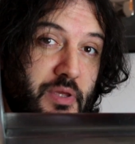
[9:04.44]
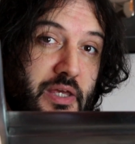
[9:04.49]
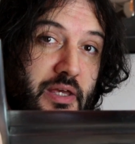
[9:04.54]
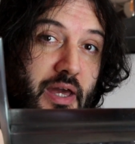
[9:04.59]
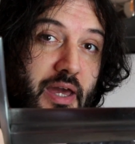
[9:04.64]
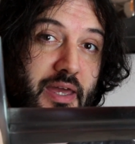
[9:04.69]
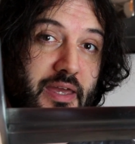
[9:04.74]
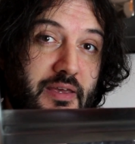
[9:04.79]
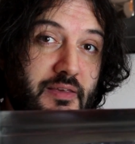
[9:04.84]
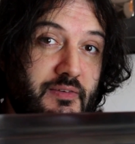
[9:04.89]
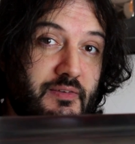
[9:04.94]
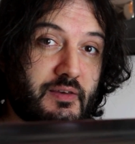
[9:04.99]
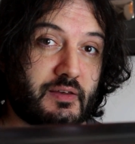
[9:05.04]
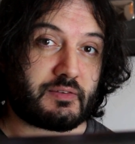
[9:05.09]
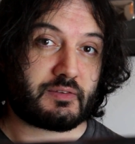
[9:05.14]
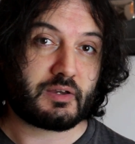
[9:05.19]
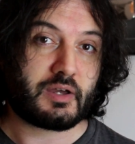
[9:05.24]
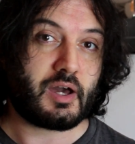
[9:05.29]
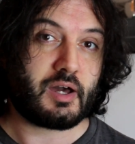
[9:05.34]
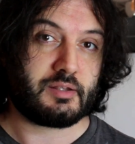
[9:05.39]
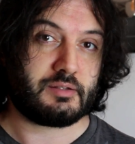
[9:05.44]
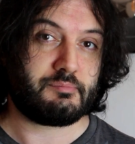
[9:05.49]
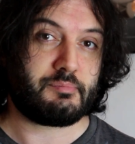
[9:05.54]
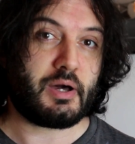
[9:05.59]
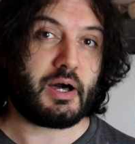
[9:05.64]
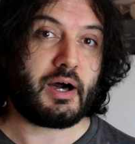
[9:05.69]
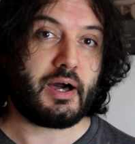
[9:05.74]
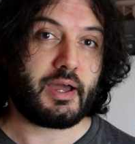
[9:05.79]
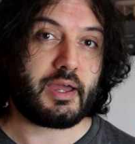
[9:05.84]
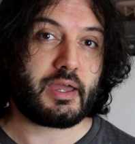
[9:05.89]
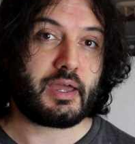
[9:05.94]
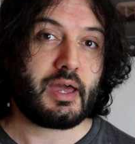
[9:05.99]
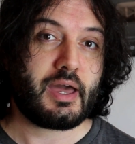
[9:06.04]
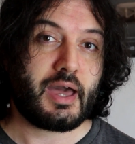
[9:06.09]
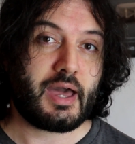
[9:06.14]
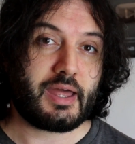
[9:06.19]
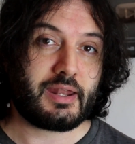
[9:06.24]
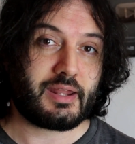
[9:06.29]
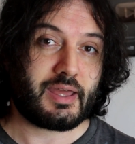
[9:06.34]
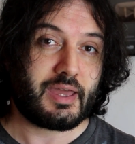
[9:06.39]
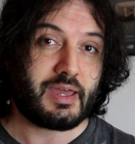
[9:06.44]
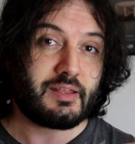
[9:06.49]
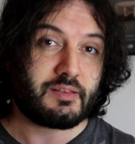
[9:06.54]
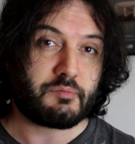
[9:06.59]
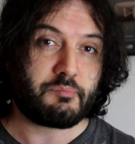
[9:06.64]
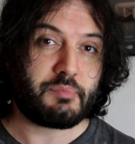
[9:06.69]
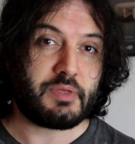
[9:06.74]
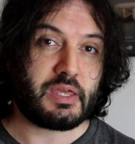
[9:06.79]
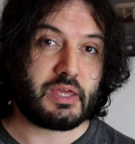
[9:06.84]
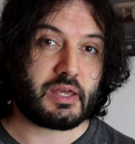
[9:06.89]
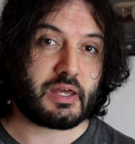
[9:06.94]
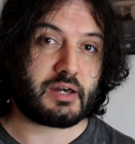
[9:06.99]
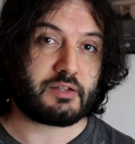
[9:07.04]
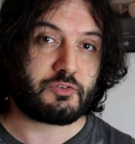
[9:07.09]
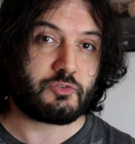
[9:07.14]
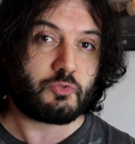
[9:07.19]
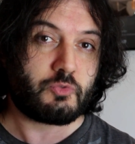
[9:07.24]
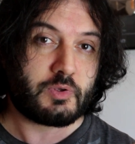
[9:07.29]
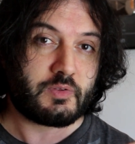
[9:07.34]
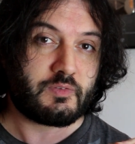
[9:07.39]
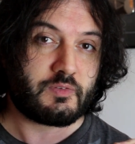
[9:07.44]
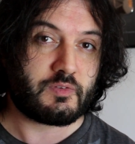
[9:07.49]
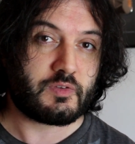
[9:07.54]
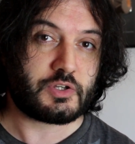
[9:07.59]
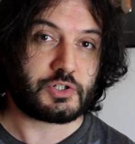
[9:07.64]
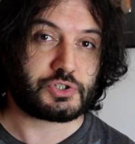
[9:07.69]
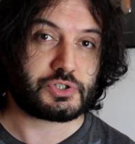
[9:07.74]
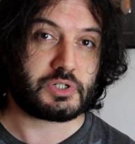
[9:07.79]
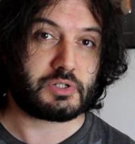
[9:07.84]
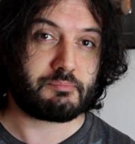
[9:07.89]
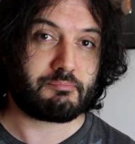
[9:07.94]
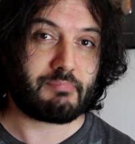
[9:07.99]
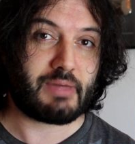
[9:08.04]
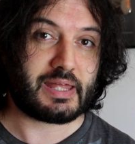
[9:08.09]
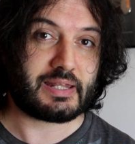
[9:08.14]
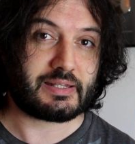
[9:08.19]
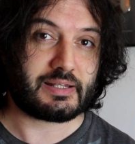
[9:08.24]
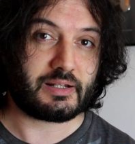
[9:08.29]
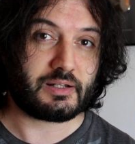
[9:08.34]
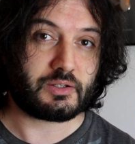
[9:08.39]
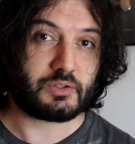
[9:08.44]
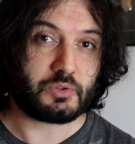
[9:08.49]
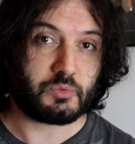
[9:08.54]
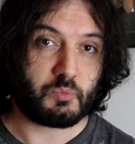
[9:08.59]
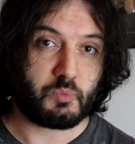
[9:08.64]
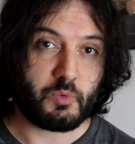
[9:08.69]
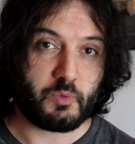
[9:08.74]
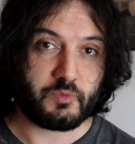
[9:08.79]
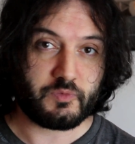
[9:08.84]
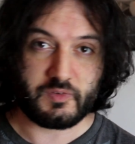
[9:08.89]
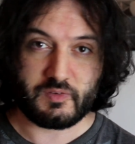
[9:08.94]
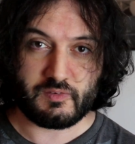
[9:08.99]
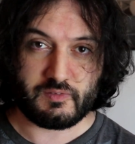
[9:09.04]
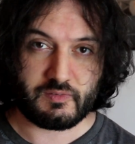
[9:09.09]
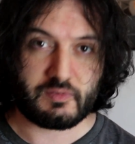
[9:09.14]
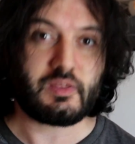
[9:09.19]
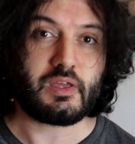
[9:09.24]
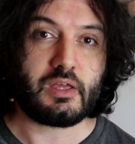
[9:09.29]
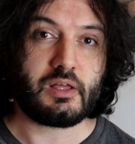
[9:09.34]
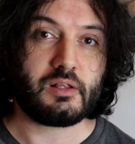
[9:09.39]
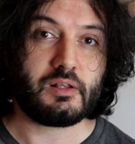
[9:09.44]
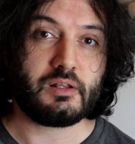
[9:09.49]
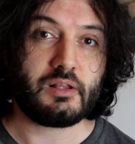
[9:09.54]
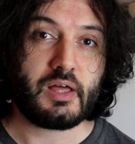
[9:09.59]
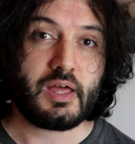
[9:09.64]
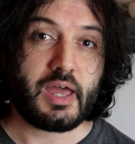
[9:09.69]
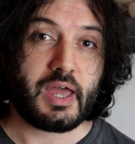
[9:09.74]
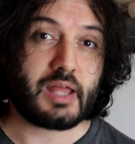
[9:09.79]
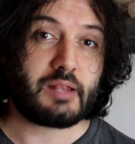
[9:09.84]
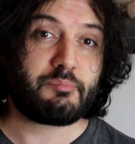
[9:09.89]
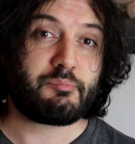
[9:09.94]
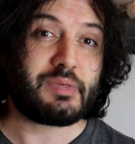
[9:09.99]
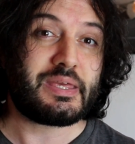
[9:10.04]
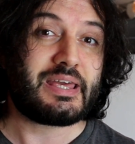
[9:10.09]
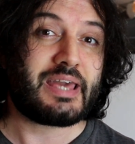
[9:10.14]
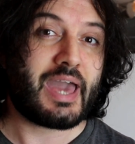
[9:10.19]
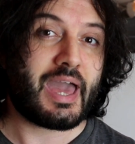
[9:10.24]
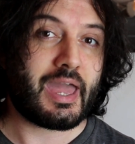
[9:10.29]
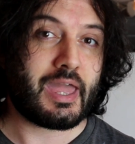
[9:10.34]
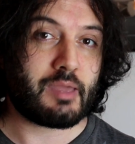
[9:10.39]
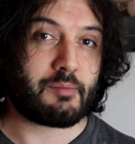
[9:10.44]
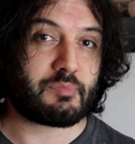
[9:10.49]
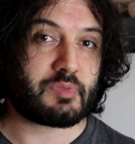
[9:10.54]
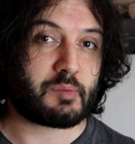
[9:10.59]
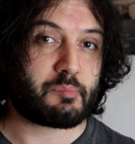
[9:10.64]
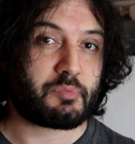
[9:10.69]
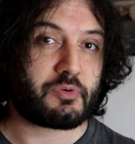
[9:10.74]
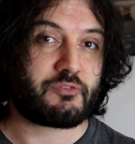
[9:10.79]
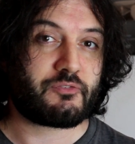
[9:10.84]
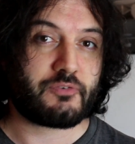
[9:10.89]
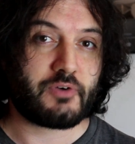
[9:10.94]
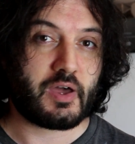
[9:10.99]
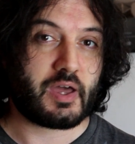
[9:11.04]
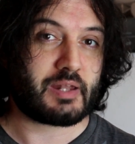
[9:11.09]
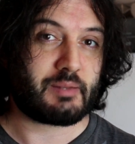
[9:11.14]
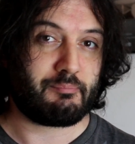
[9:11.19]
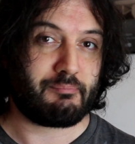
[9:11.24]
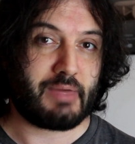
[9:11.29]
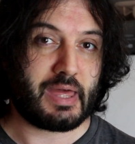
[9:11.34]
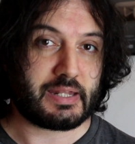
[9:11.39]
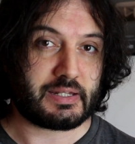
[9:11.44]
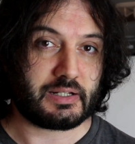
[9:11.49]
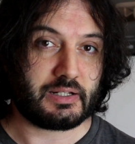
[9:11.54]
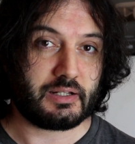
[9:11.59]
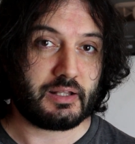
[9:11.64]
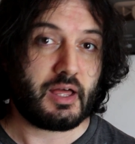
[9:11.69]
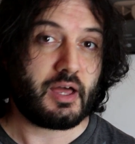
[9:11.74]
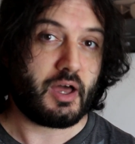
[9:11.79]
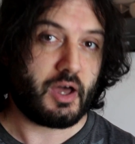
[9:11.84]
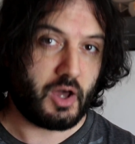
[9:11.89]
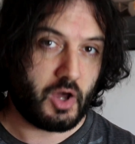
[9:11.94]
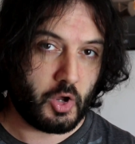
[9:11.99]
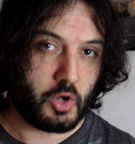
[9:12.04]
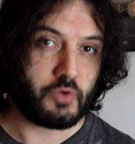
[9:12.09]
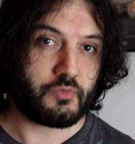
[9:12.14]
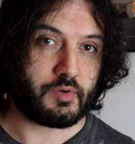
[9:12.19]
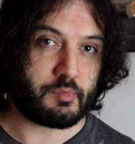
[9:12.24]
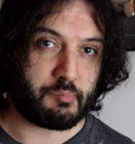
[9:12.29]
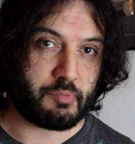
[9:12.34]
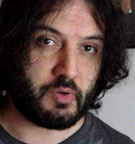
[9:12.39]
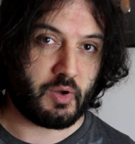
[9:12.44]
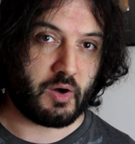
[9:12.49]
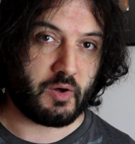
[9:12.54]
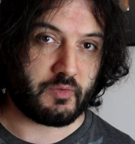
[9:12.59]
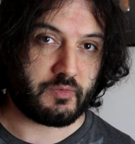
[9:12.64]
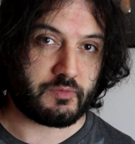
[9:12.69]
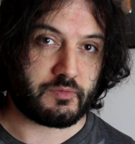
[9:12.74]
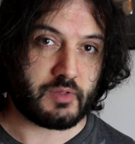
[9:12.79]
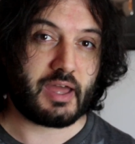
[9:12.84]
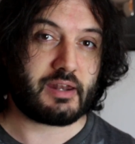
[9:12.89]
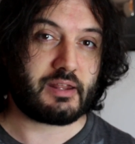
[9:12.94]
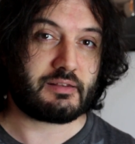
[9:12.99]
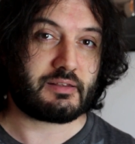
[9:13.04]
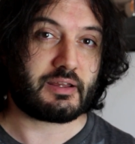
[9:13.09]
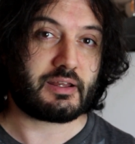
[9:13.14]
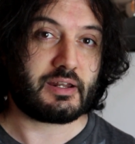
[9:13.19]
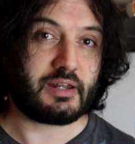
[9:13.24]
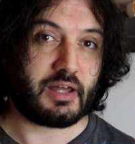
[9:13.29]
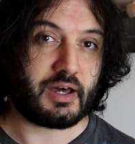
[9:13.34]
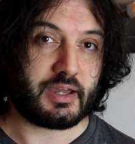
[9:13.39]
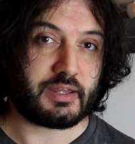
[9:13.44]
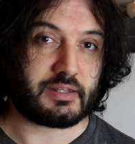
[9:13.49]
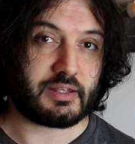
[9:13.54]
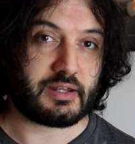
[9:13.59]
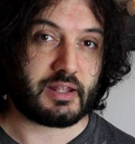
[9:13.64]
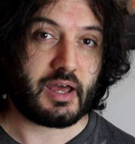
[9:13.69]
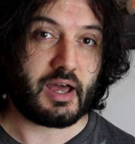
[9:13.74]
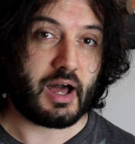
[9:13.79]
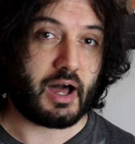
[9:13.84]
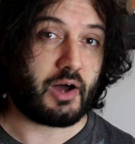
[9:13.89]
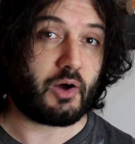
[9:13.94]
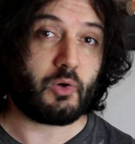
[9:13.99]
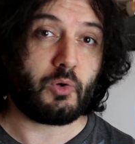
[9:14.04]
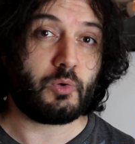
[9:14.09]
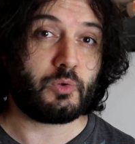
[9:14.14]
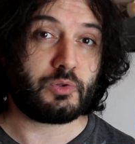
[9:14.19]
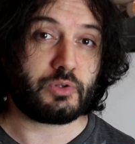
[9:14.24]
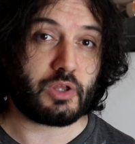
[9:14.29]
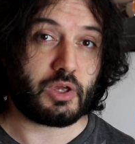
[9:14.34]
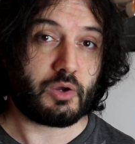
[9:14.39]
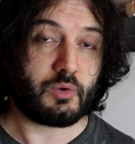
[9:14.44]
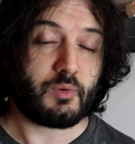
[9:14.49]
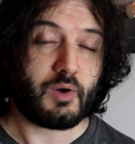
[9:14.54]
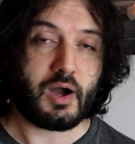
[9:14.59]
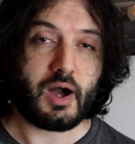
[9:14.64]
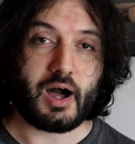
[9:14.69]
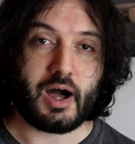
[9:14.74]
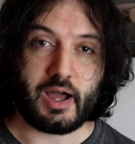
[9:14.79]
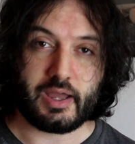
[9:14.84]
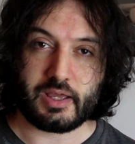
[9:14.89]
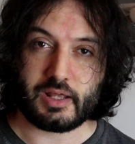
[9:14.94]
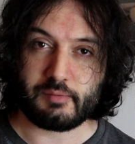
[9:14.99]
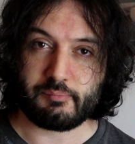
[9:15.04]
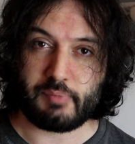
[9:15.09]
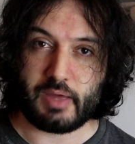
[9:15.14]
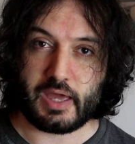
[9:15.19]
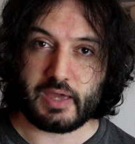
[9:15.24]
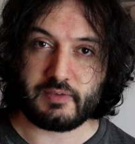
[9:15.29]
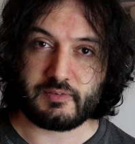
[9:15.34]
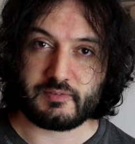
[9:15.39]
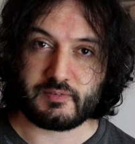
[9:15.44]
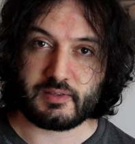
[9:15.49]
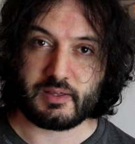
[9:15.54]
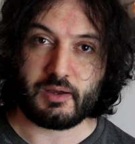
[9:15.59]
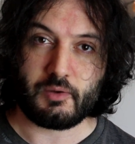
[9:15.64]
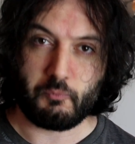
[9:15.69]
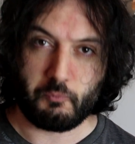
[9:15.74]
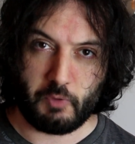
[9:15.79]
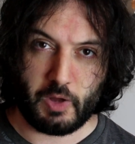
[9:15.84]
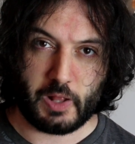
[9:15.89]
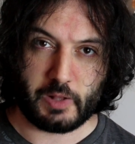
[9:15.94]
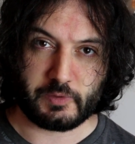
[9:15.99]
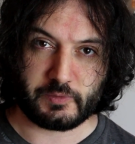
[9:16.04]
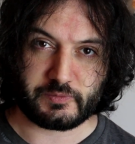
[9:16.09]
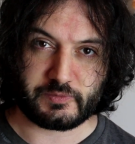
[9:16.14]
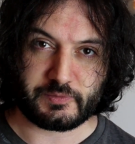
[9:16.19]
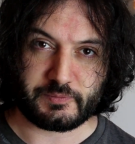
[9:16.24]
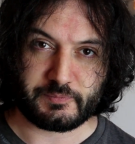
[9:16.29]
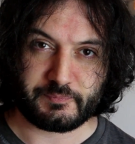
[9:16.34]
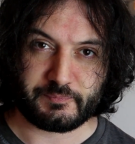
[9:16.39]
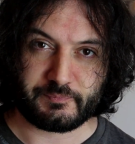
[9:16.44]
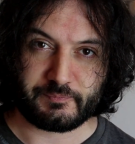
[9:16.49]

being easier to come by and it being a transition metal towards steel, it became the preferred metal over bronze, and it ignited a whole new iron-based world.